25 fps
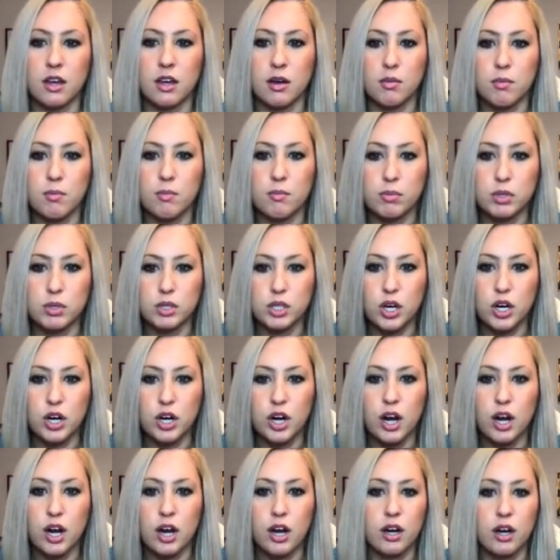
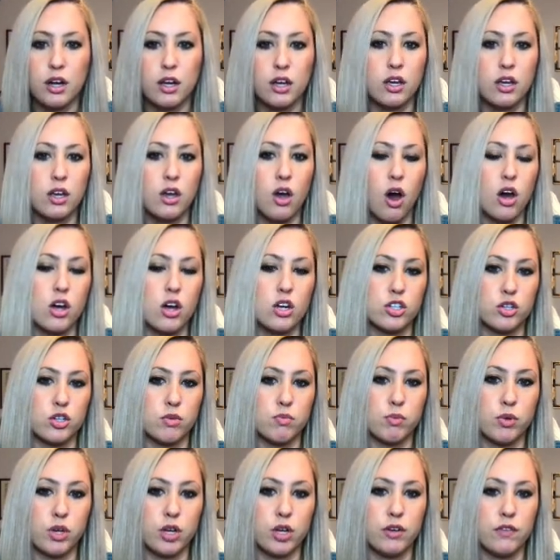Blur, Gaussian
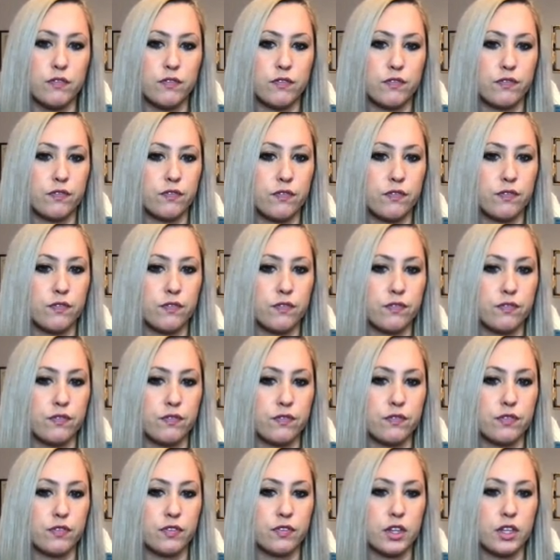Blur.
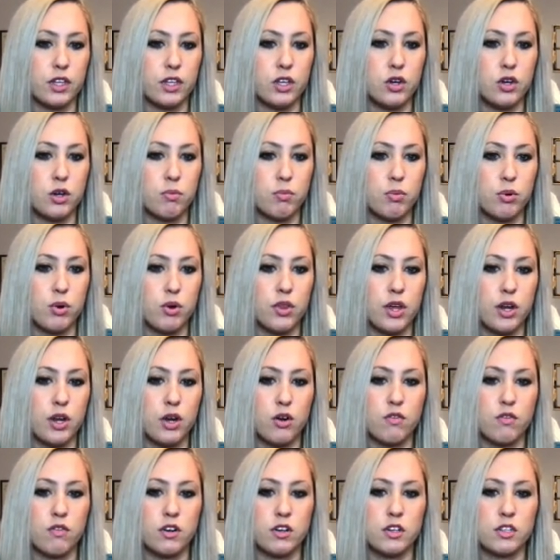You can pull that
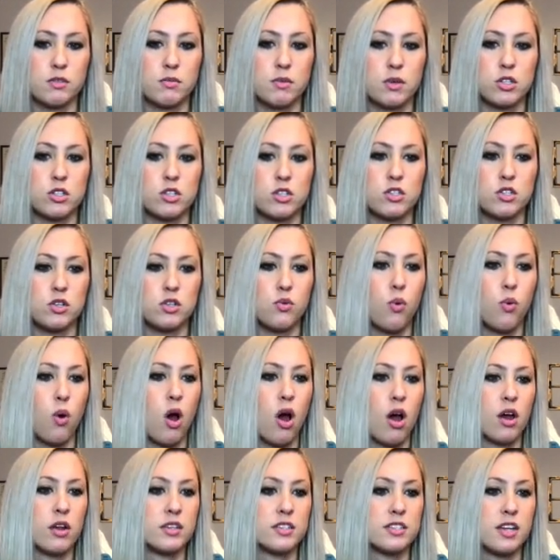over as much as you
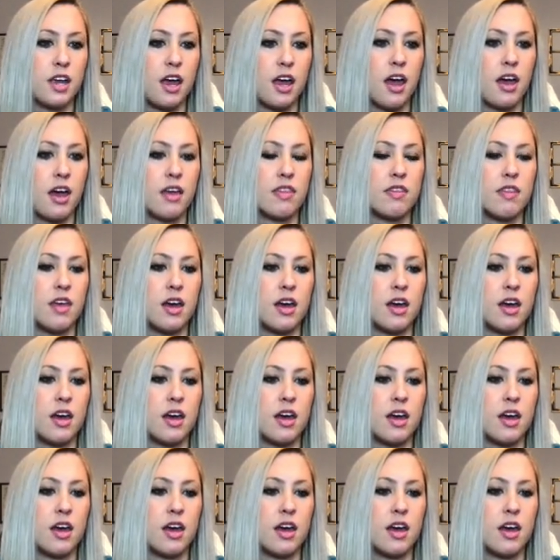want and then